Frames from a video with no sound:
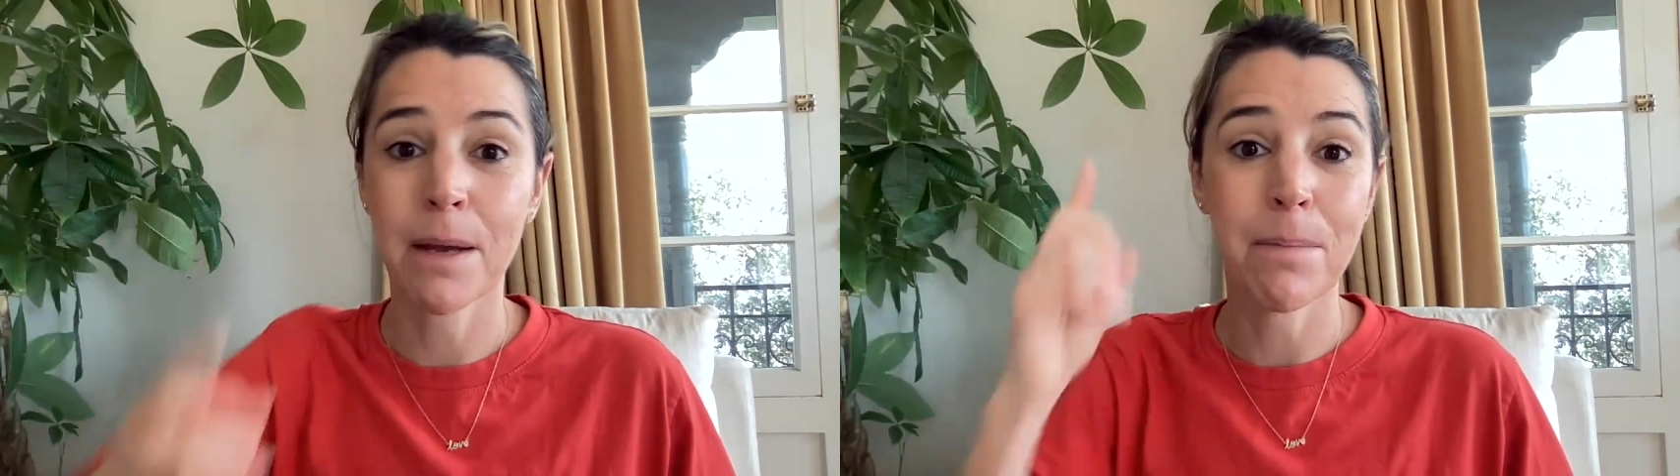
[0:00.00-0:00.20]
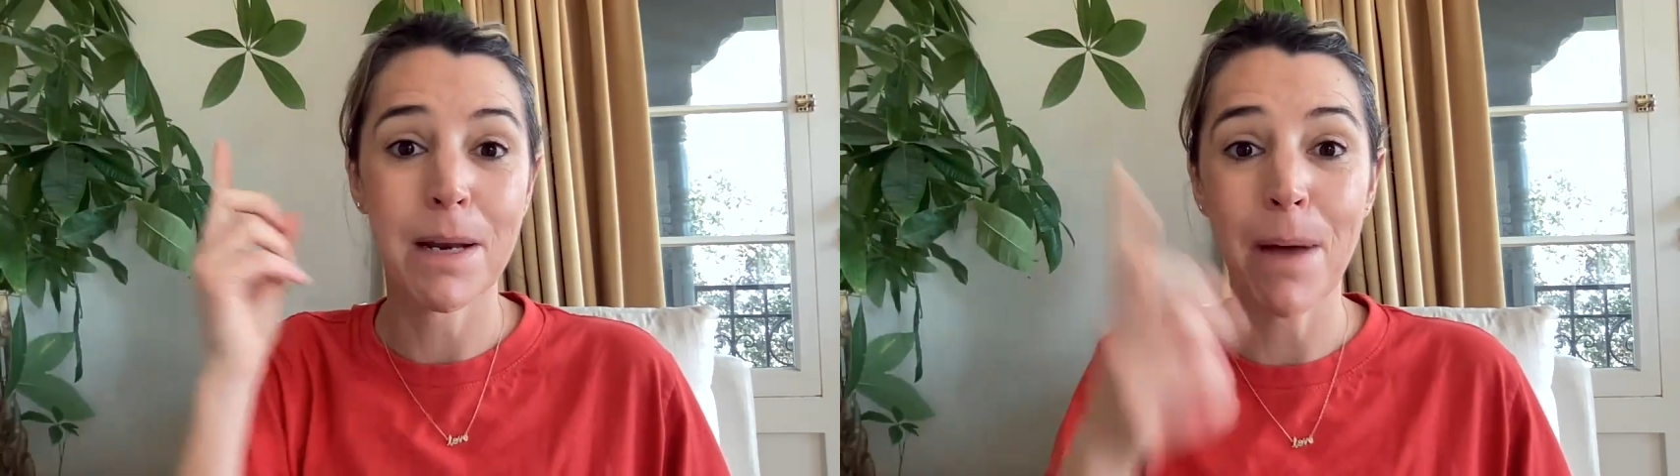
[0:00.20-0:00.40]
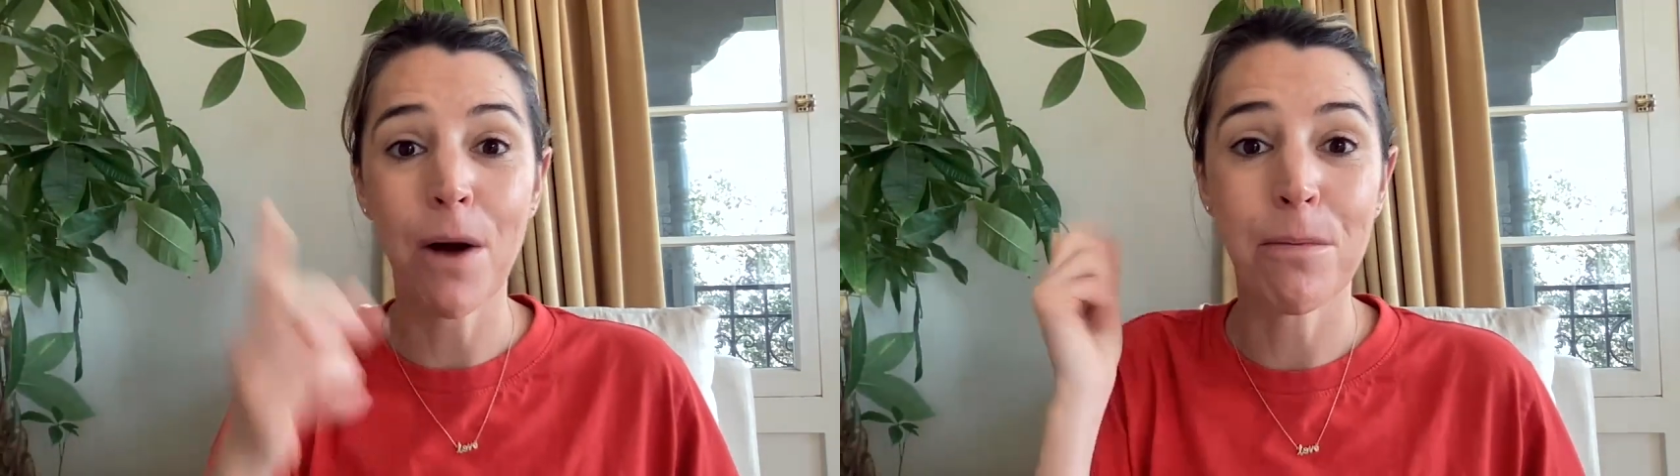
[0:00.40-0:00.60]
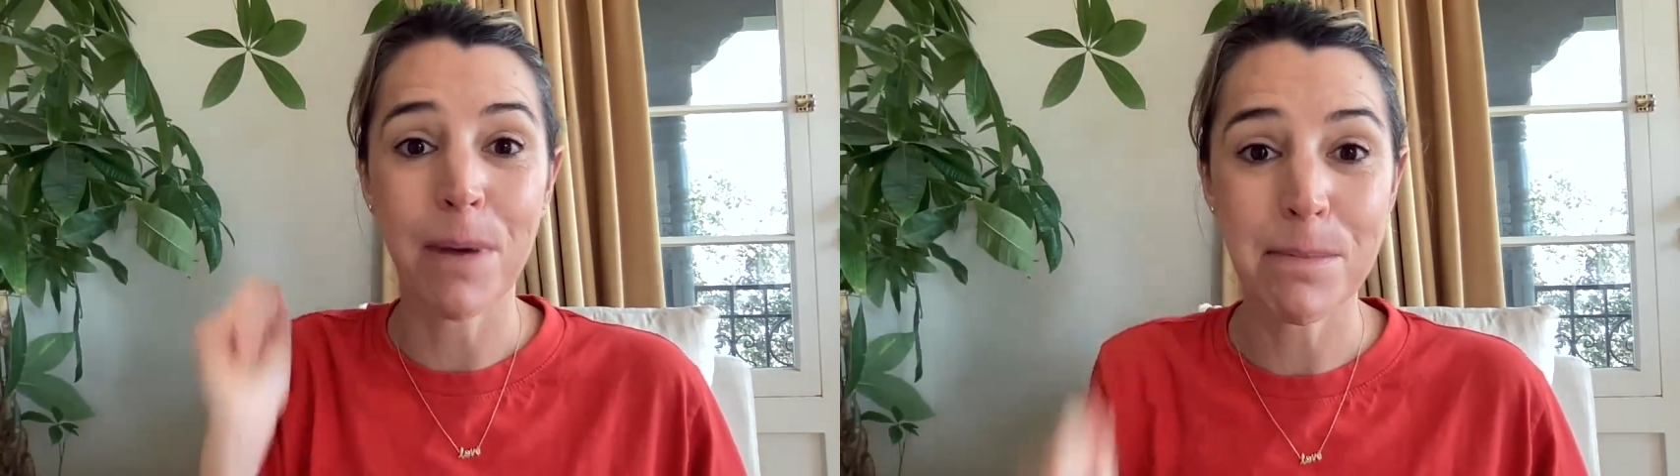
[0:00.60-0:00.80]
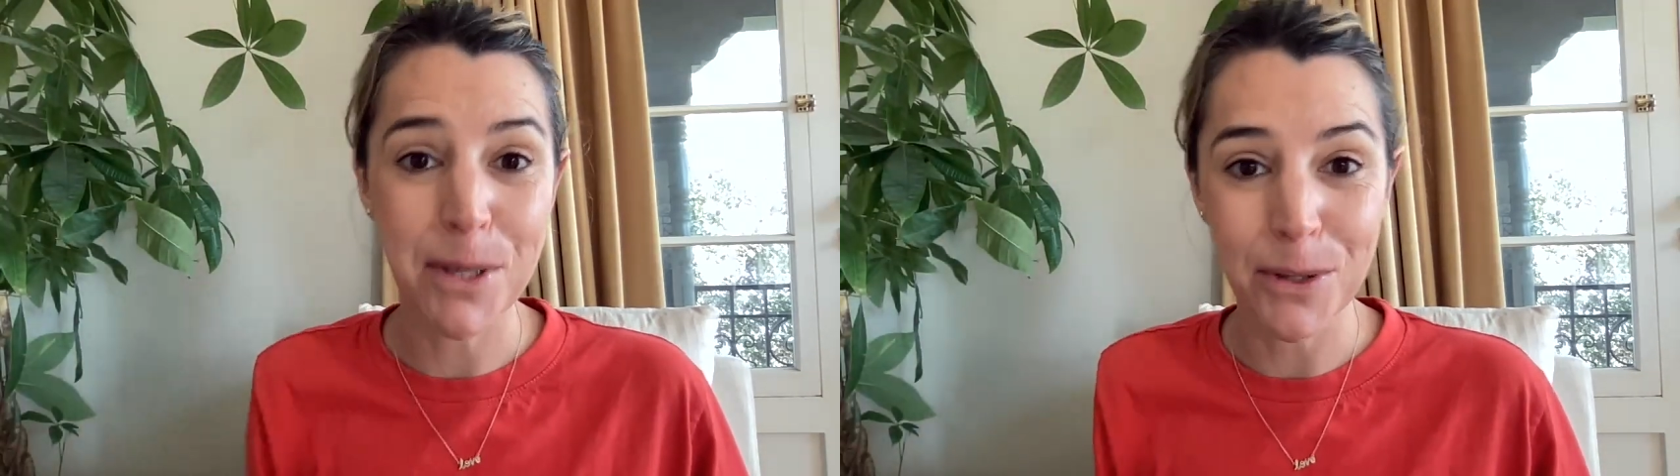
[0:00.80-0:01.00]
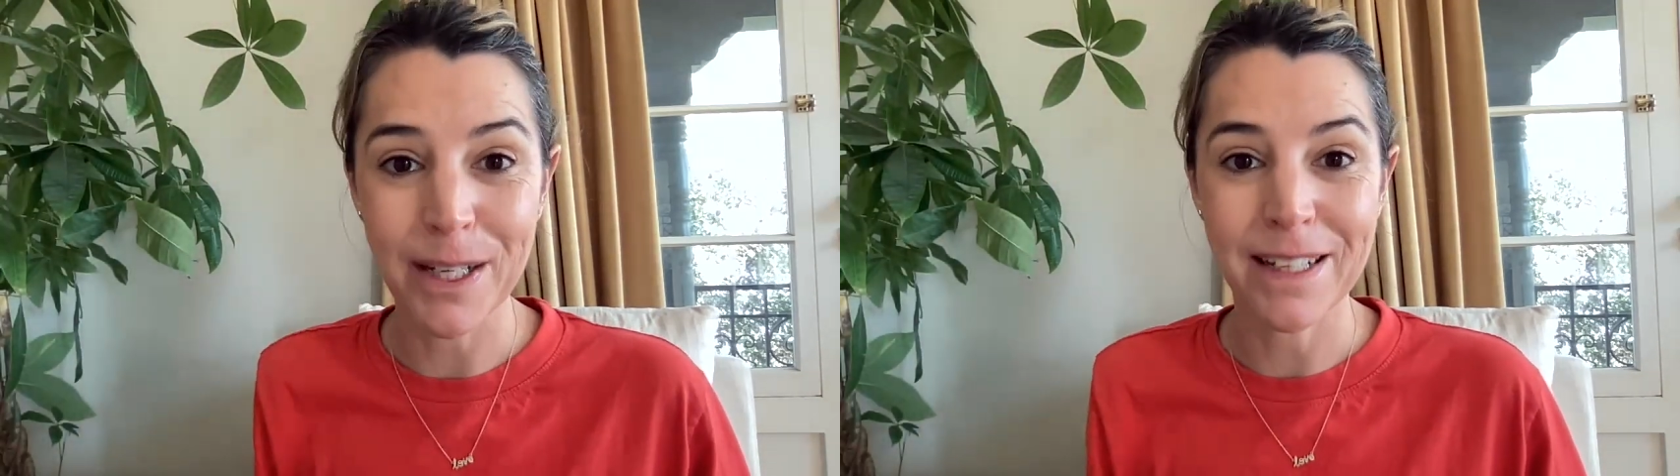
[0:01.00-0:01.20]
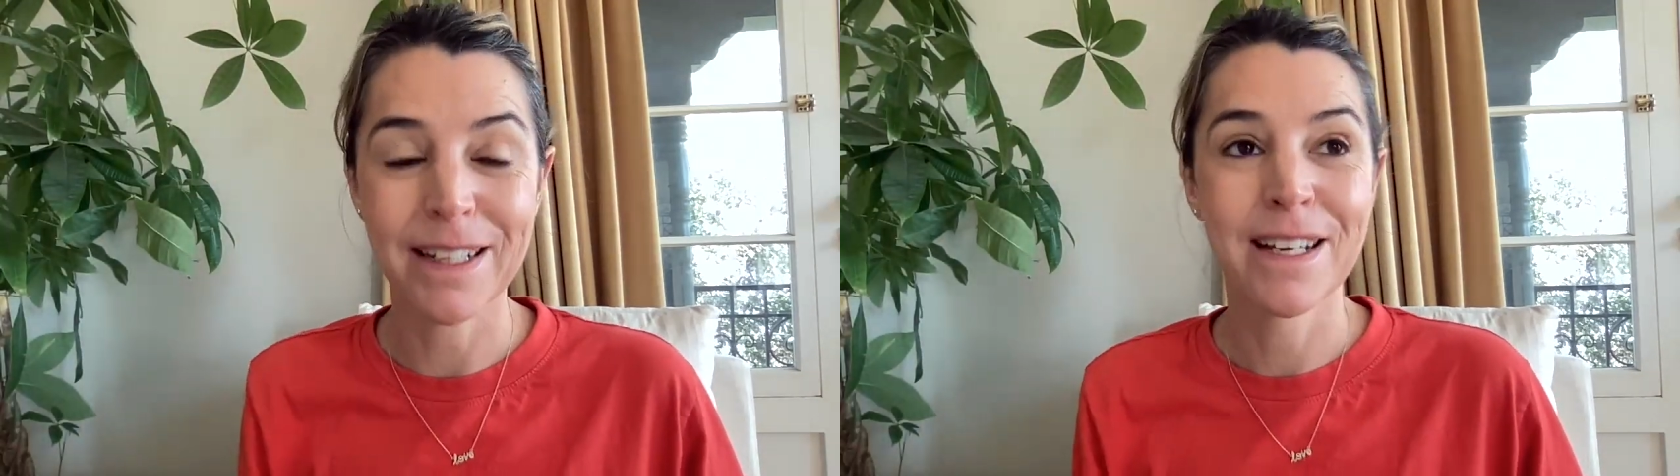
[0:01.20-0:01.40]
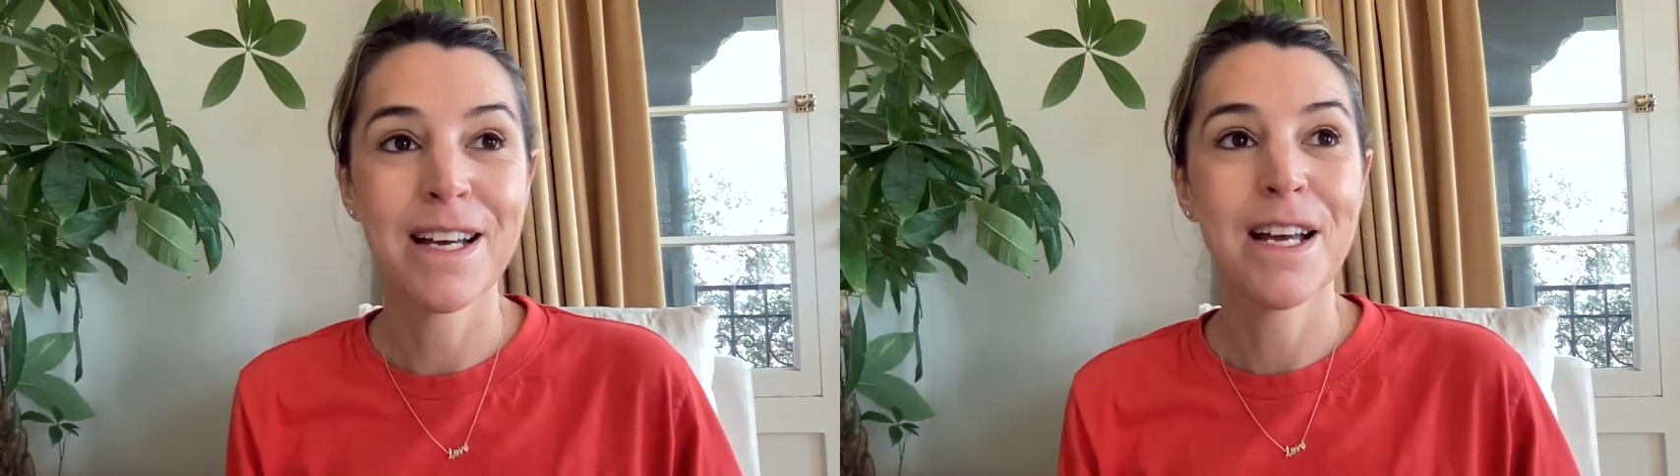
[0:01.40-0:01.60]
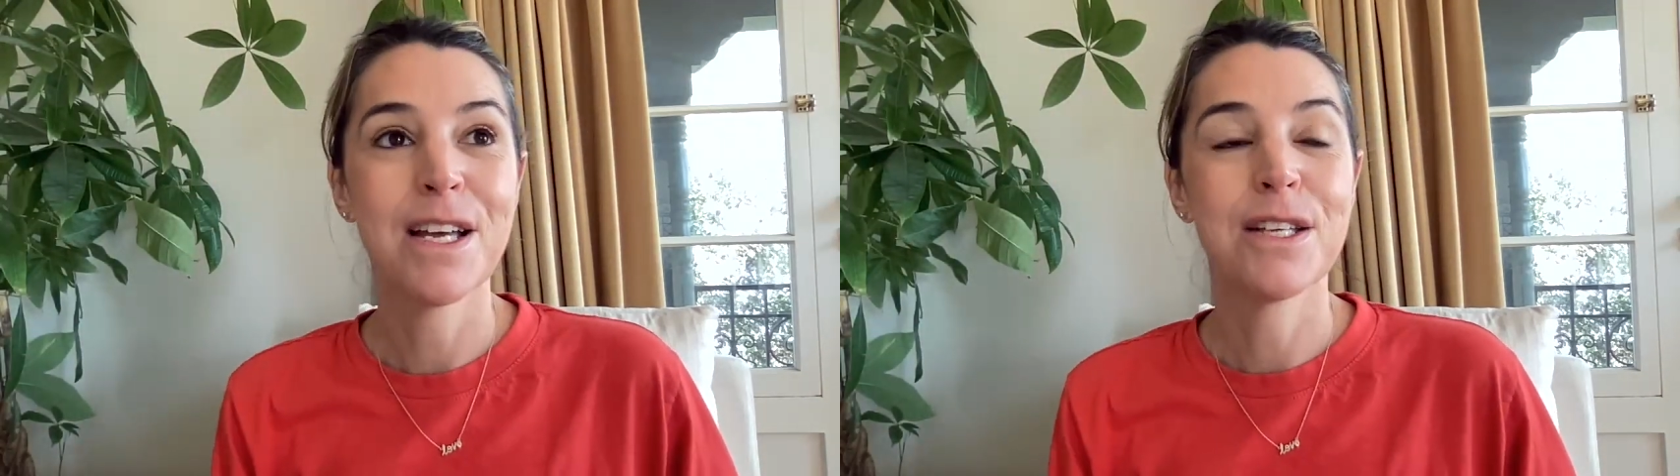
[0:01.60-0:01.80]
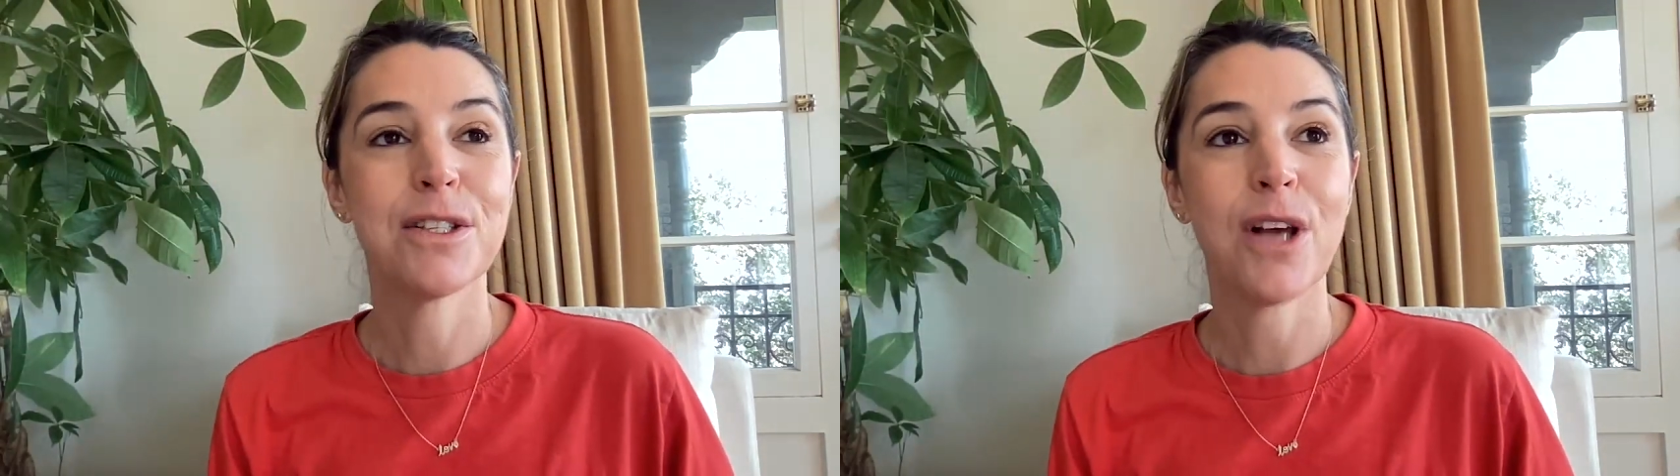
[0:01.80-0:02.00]
but about my period.
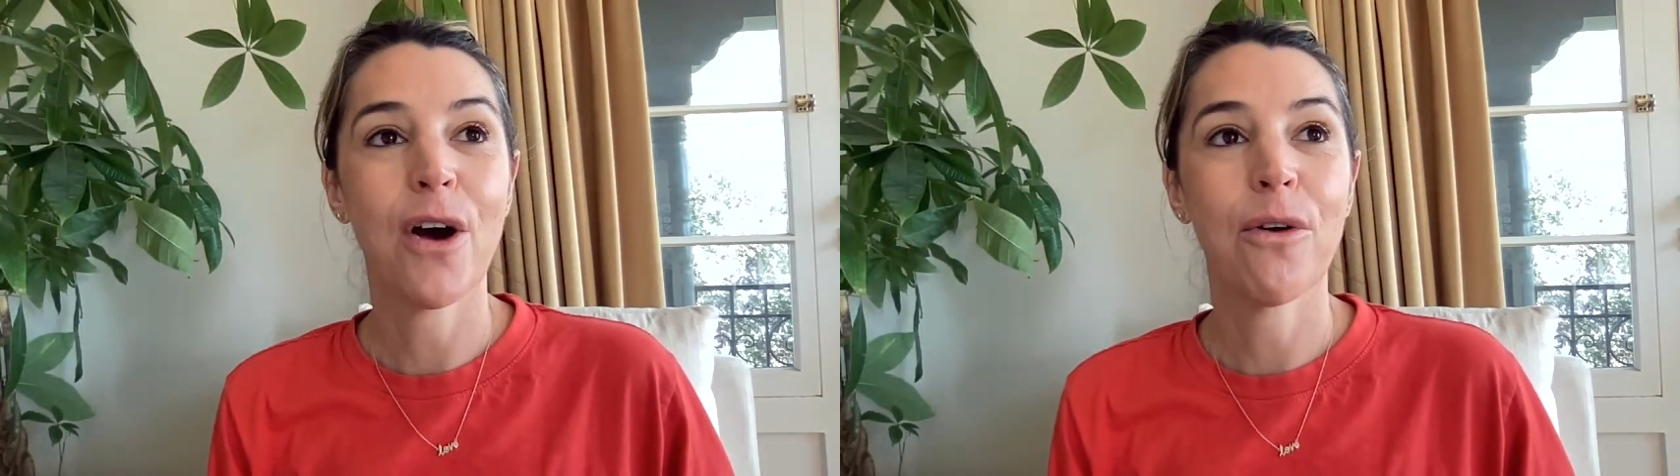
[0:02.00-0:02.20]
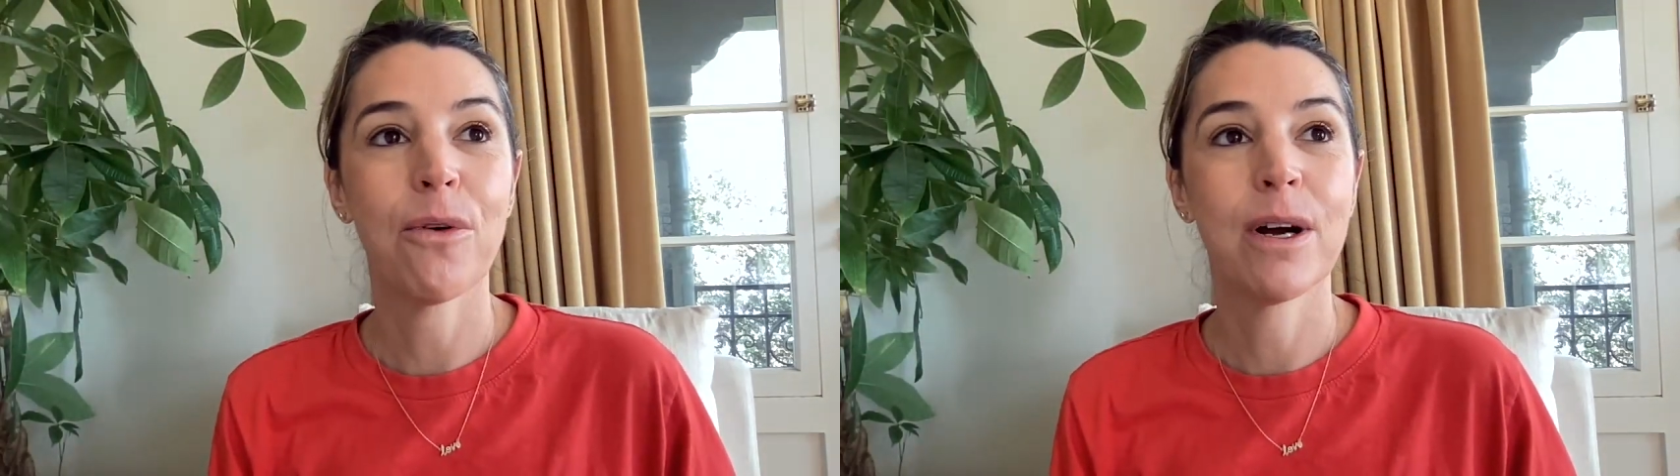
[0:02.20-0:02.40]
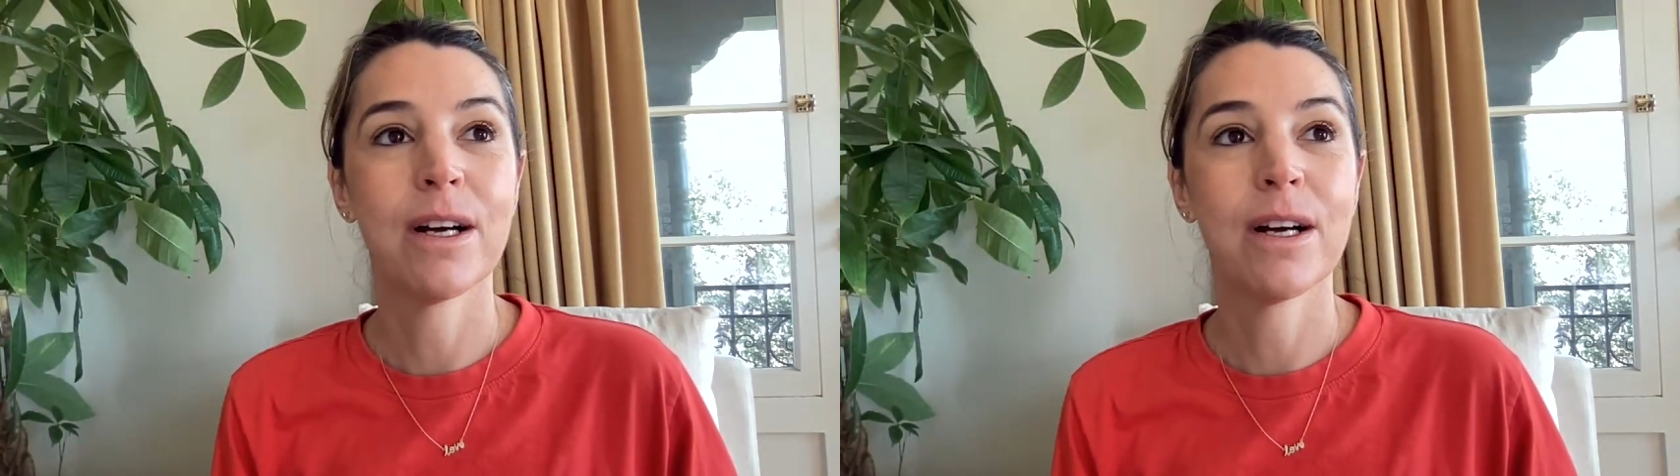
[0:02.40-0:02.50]
So